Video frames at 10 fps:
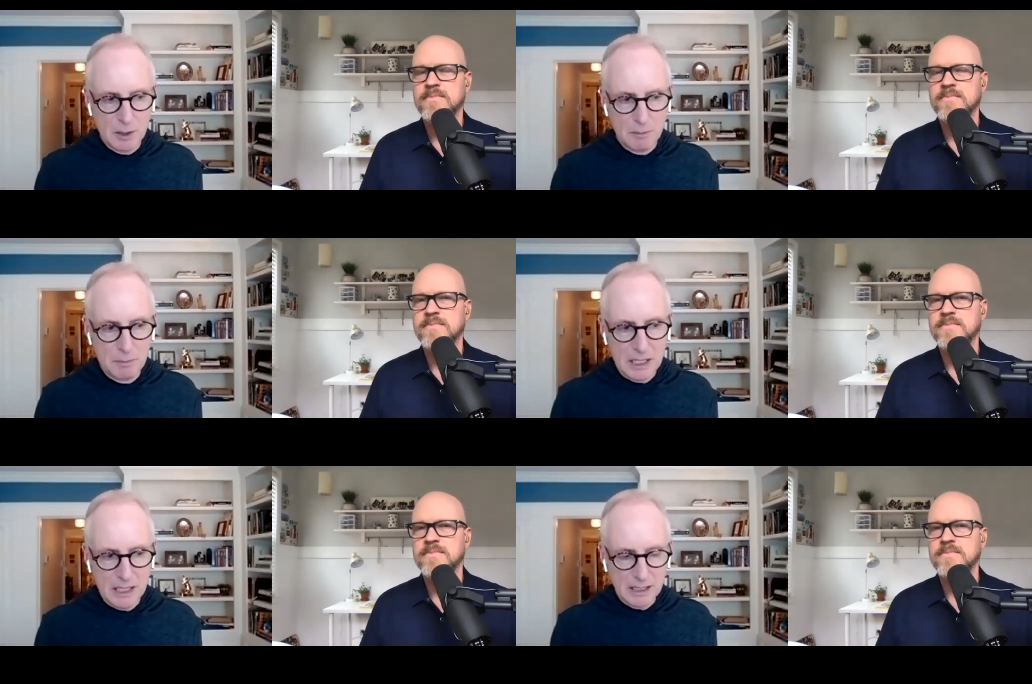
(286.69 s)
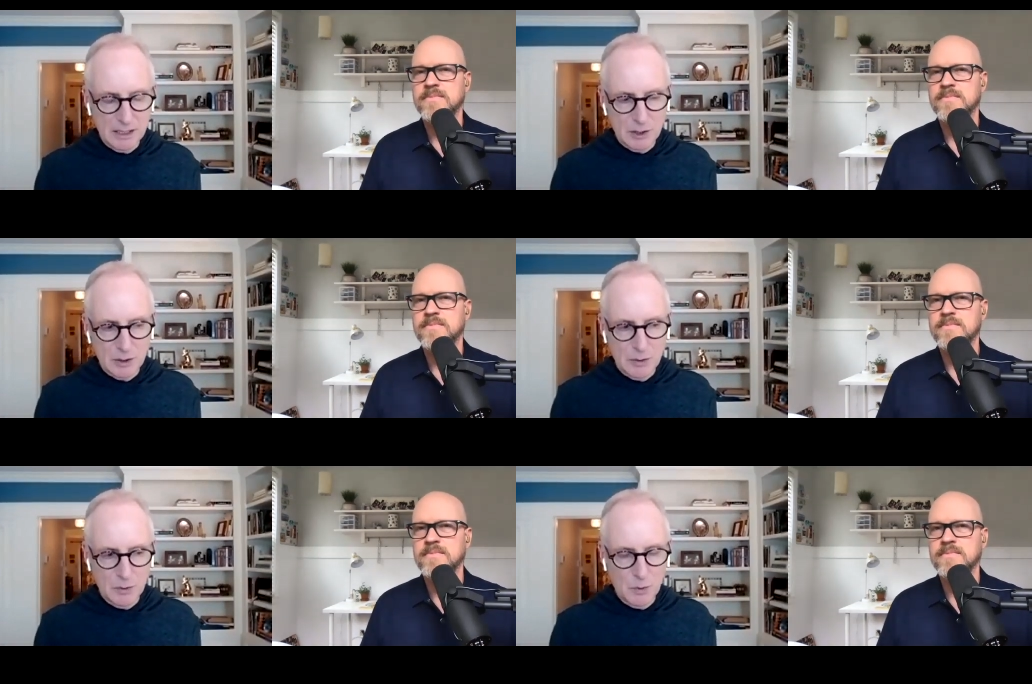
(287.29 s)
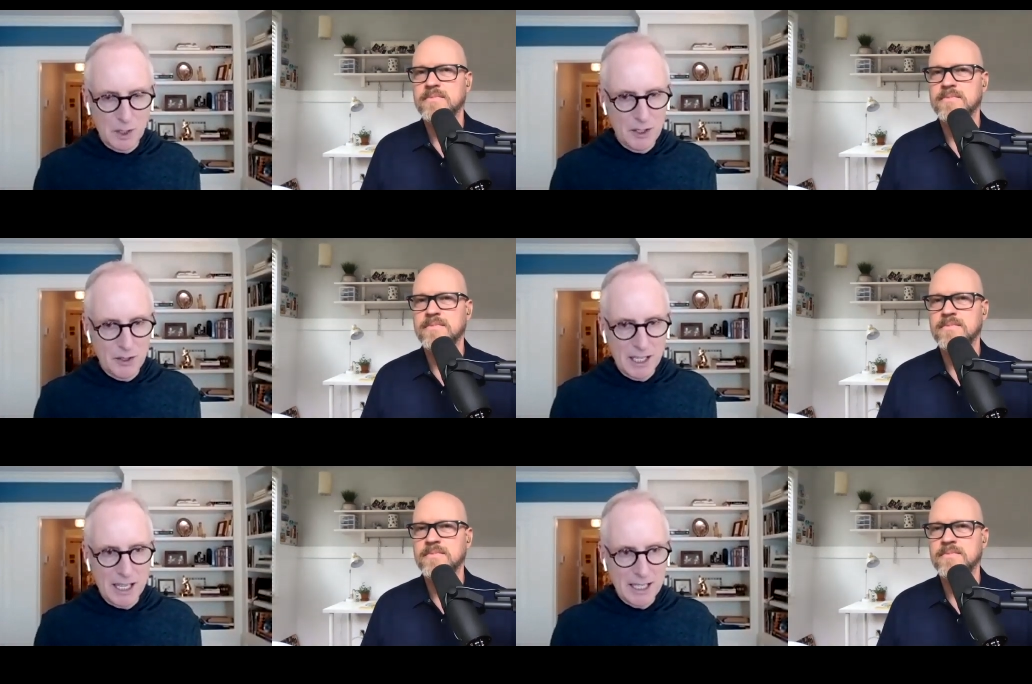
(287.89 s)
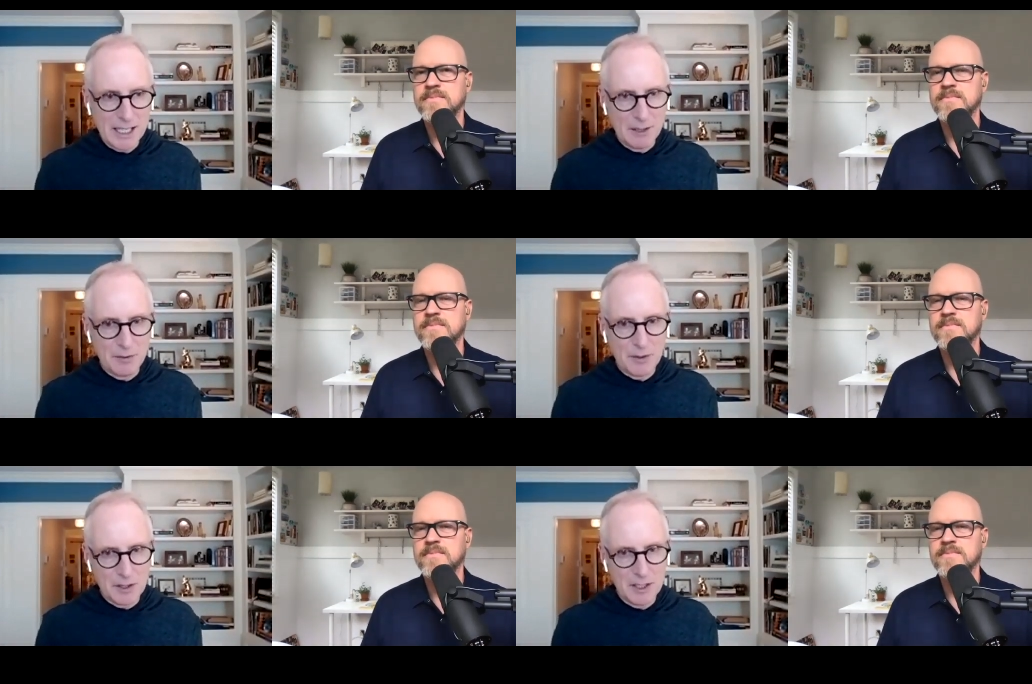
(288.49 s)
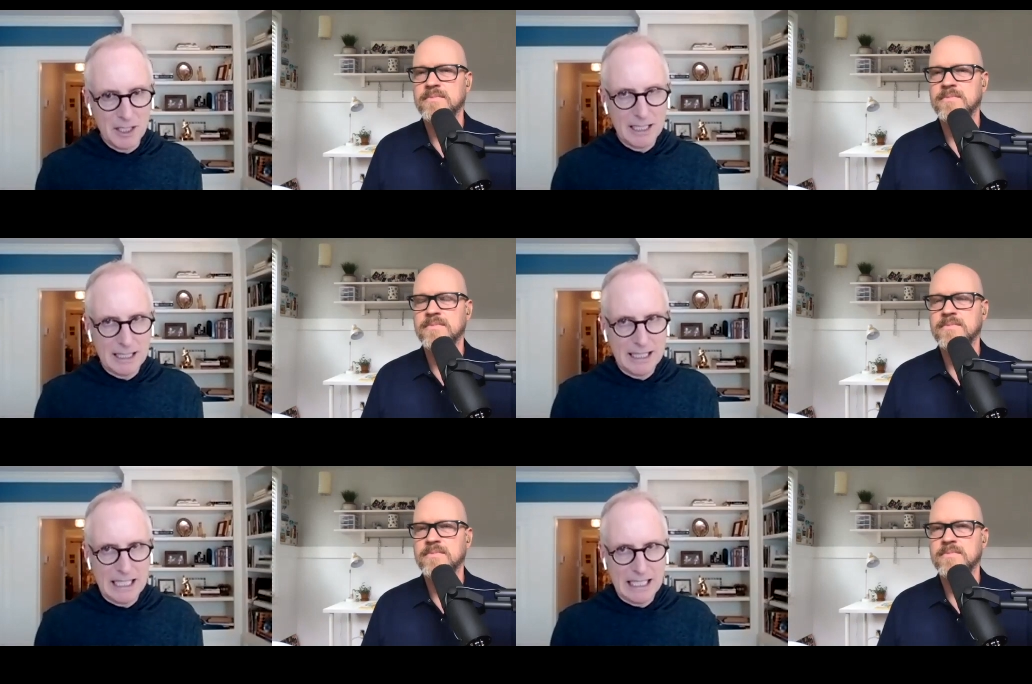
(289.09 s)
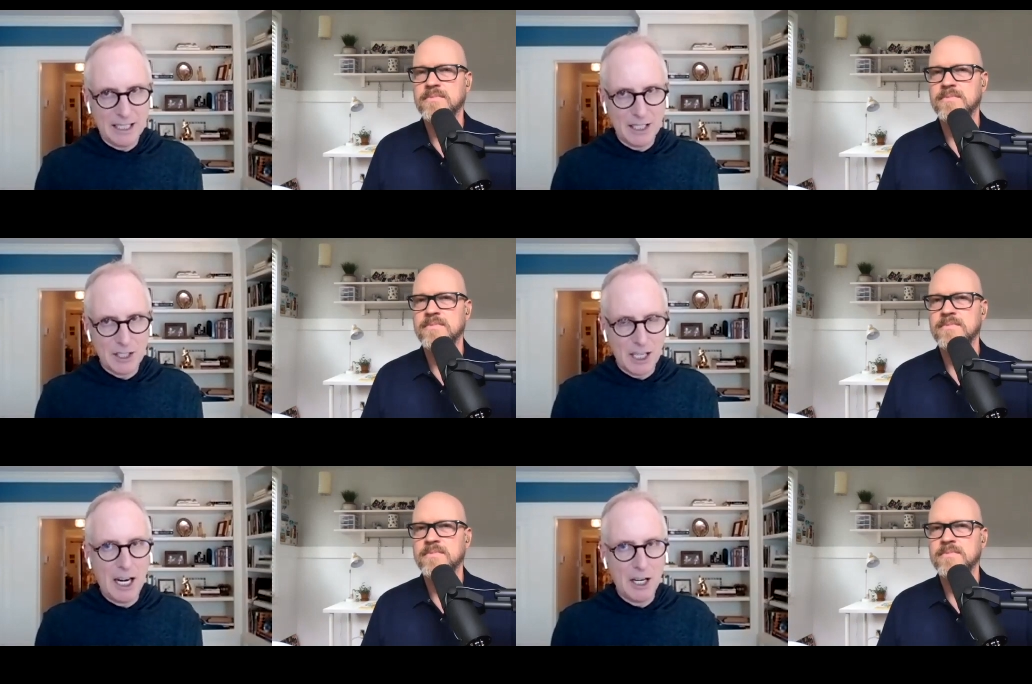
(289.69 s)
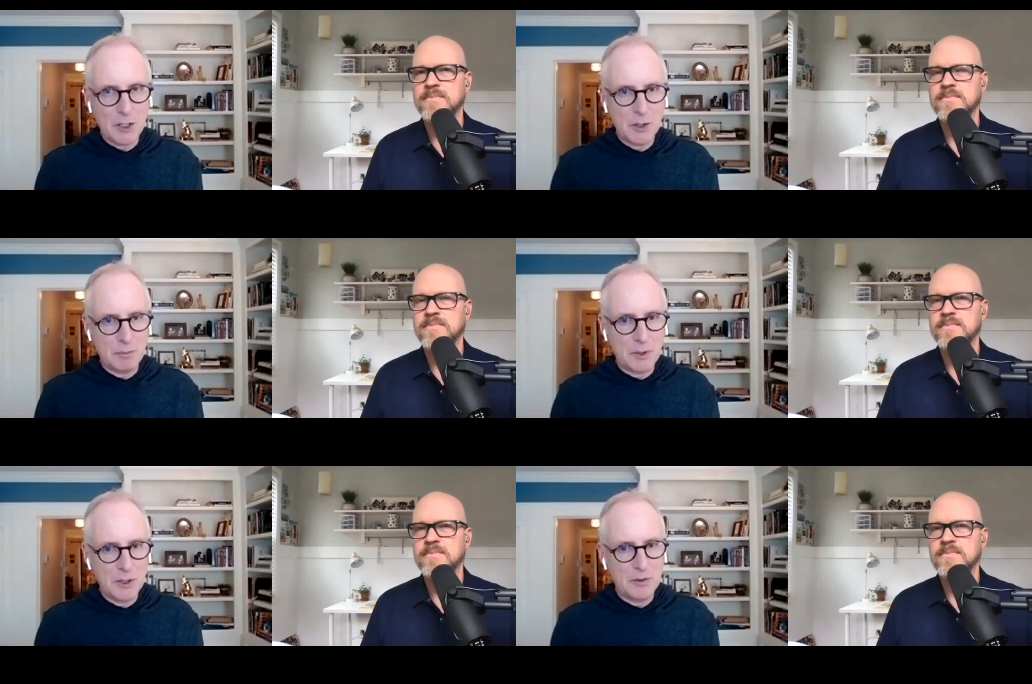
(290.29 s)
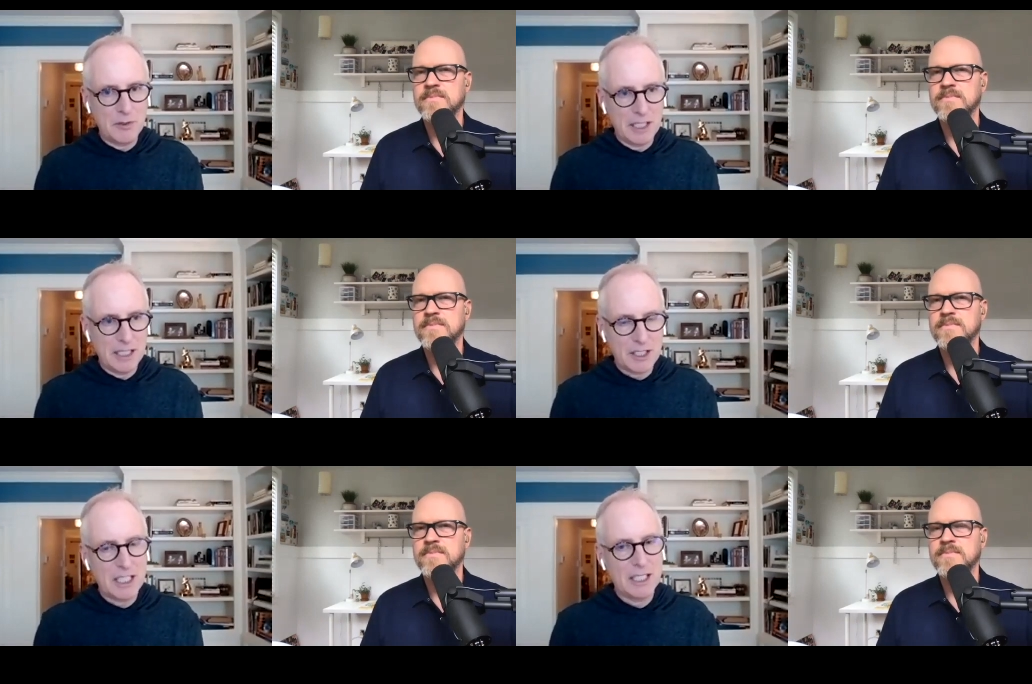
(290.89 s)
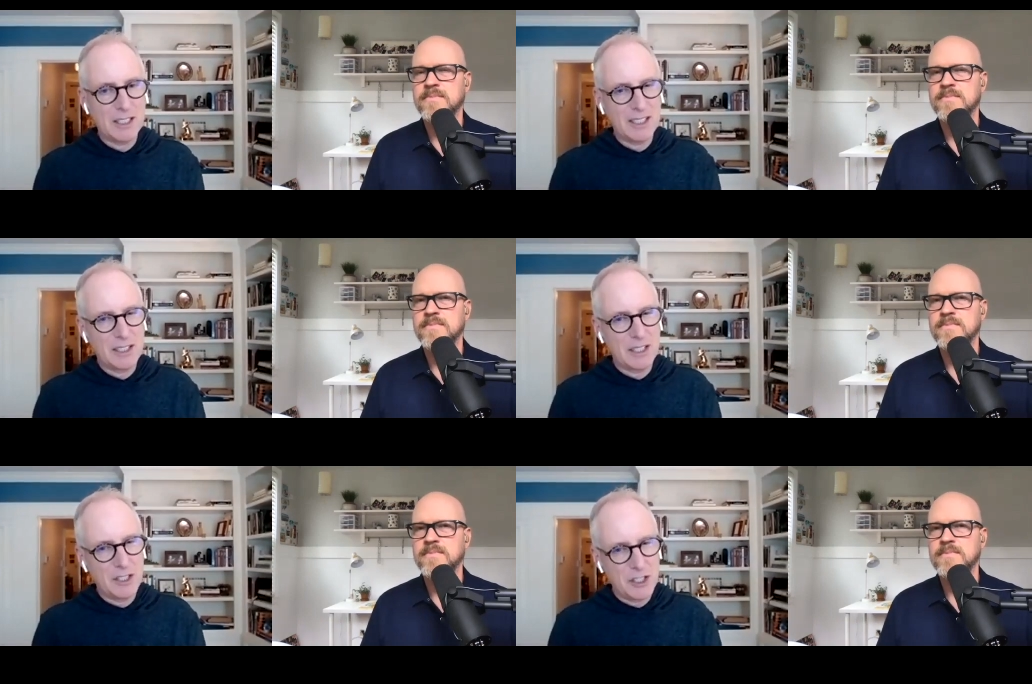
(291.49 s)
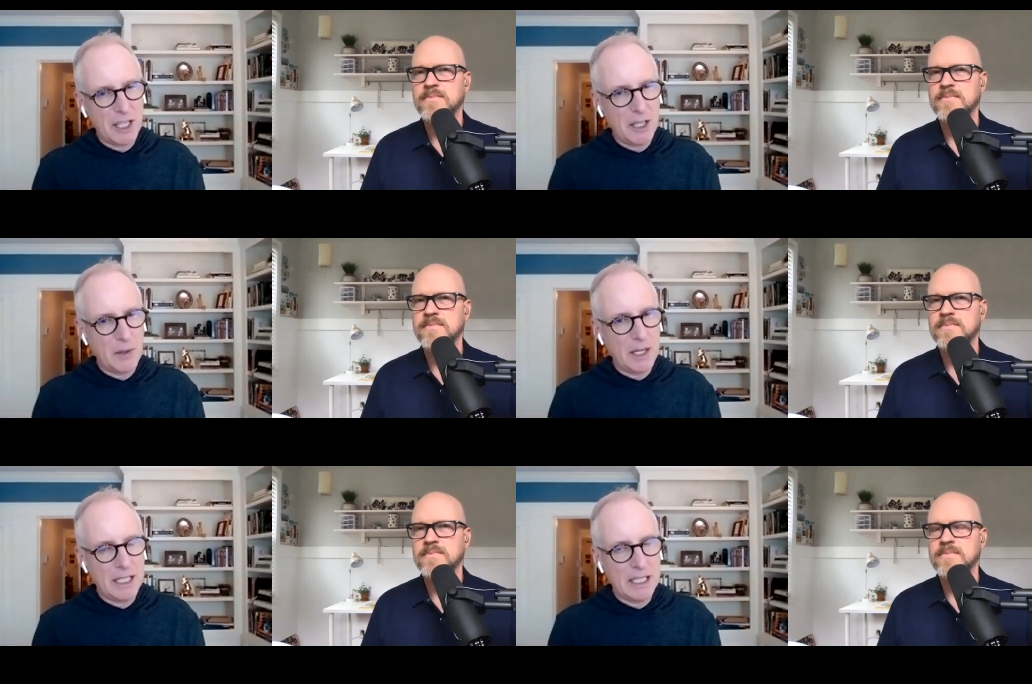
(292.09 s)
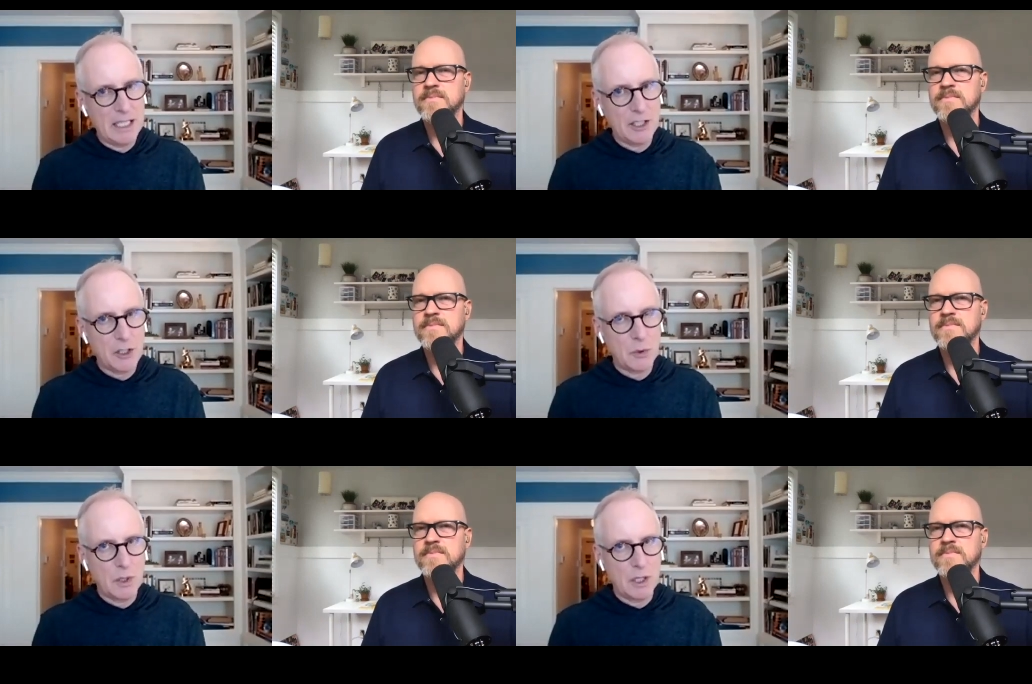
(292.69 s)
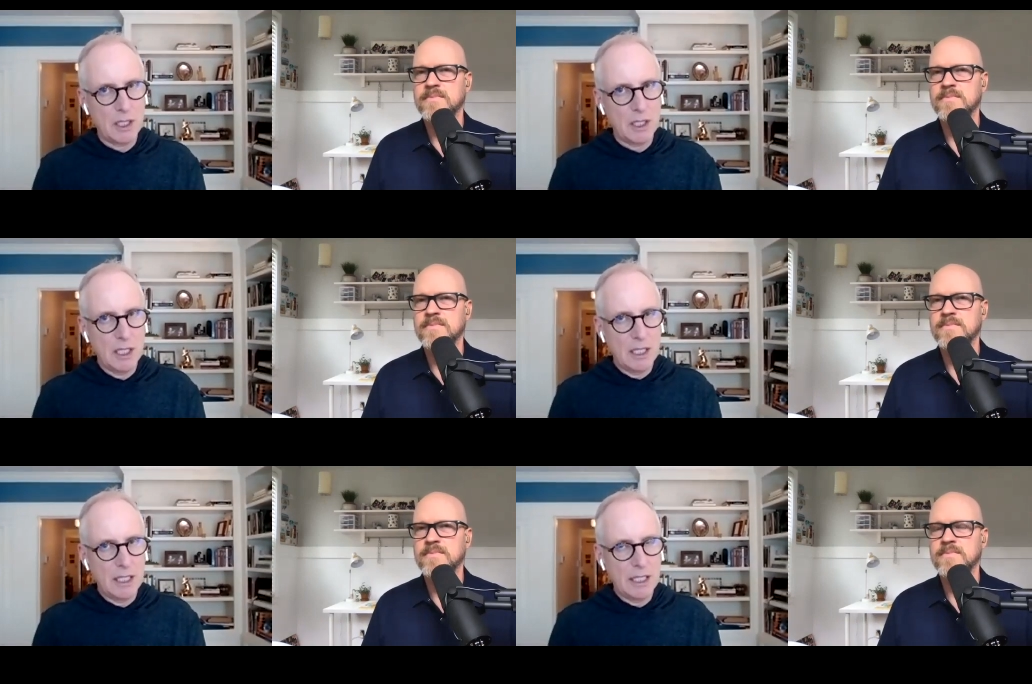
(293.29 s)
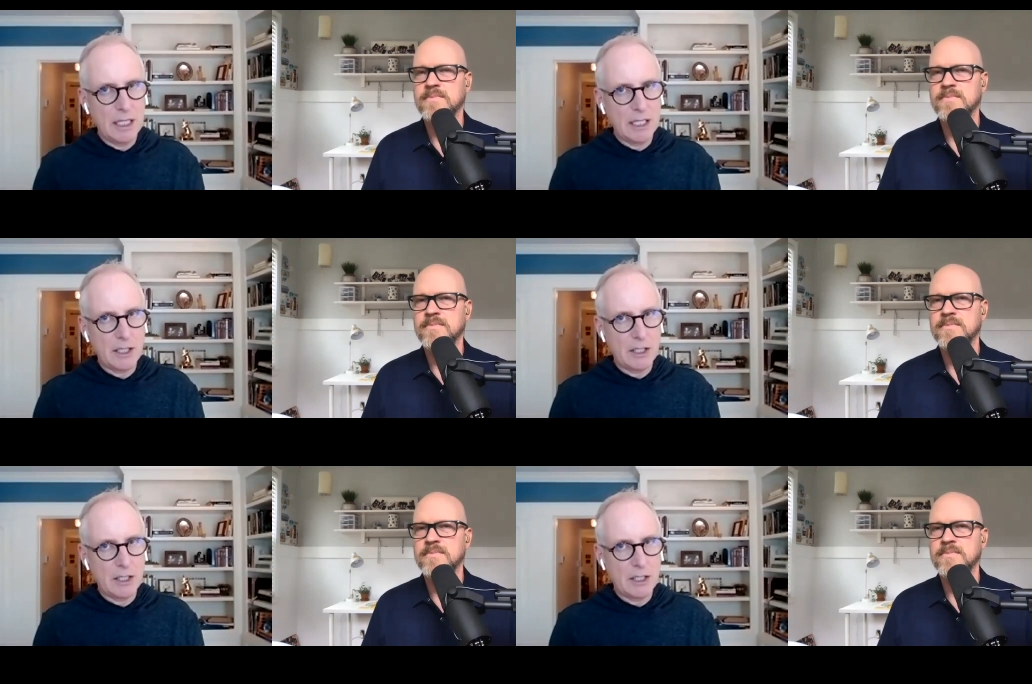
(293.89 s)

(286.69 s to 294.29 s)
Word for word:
Speaker 1: but when they're not healthy, that desire to improve things can degenerate into a need